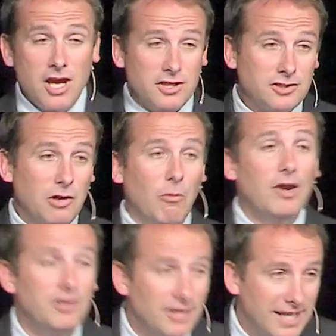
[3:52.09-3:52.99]
It's no
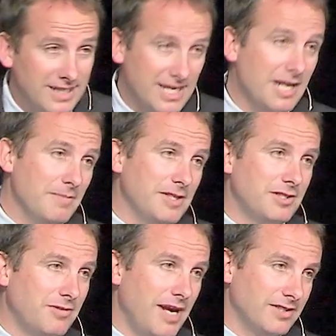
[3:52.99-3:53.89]
wonder he has
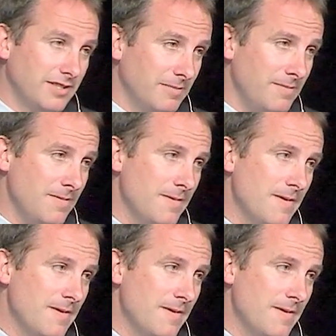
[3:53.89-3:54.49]
enemies around him.